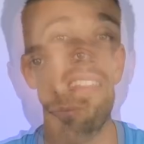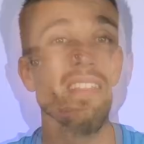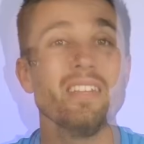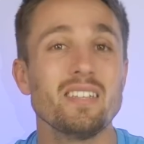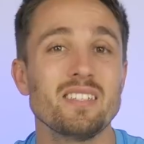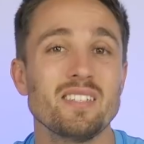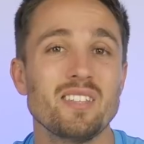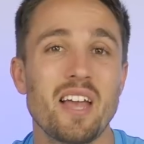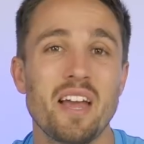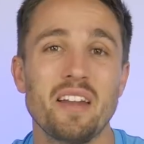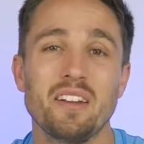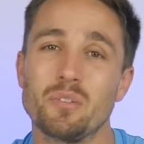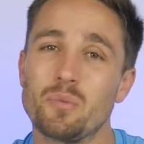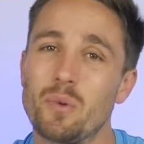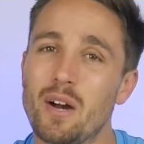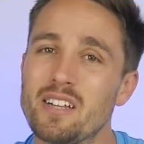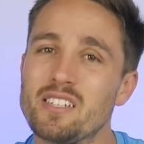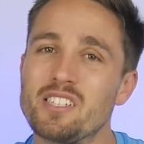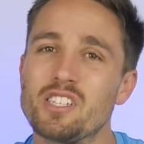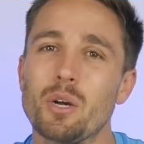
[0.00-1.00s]
This then is
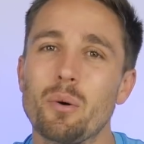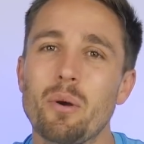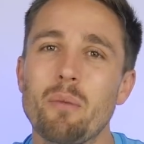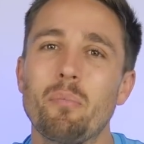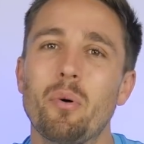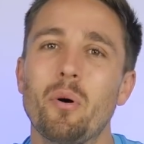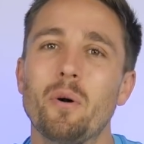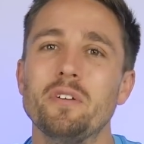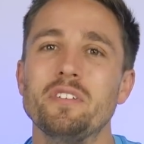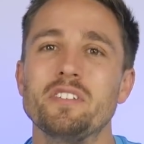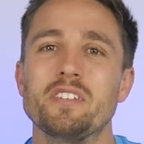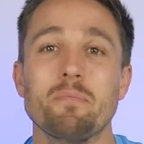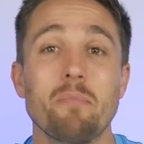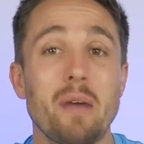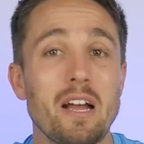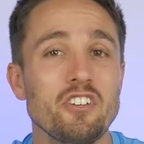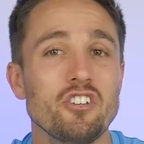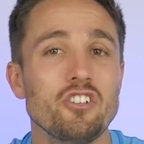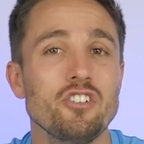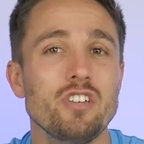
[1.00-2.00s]
why it's so important to
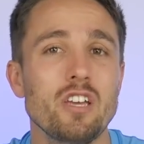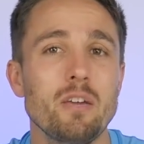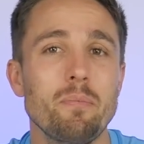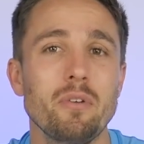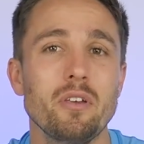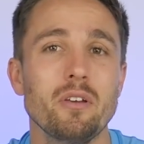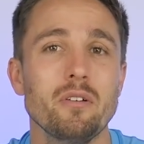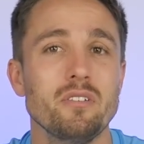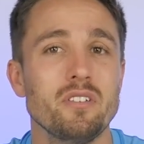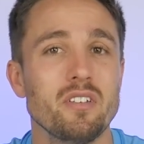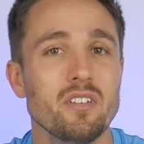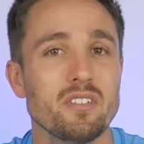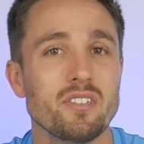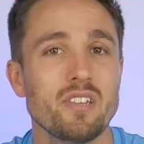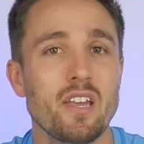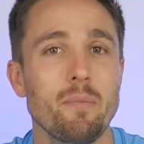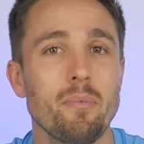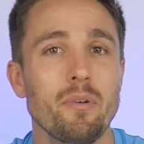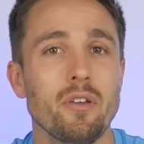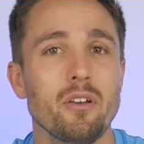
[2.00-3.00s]
match your GPU to your
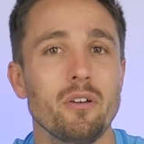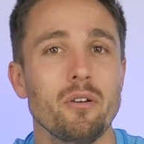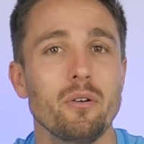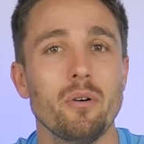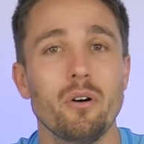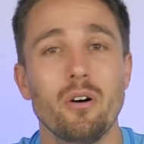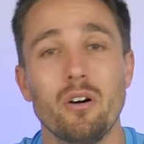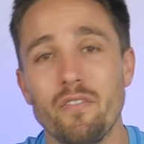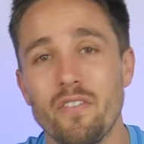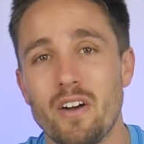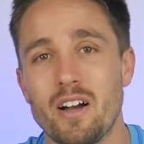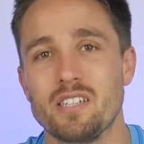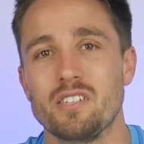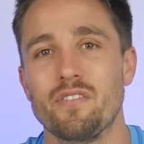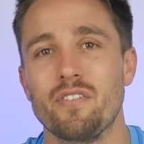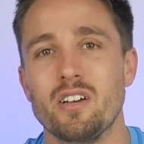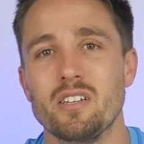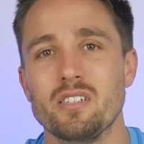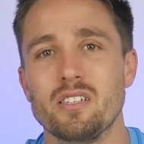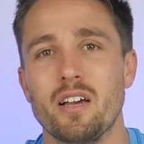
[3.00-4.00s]
CPU or vice
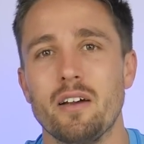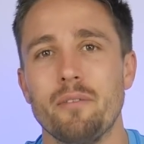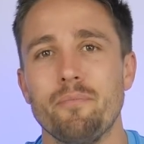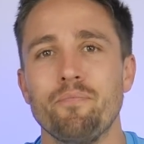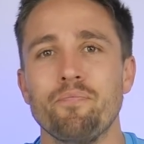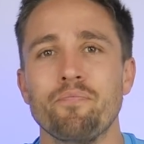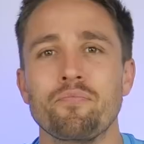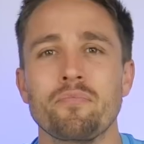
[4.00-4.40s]
versa.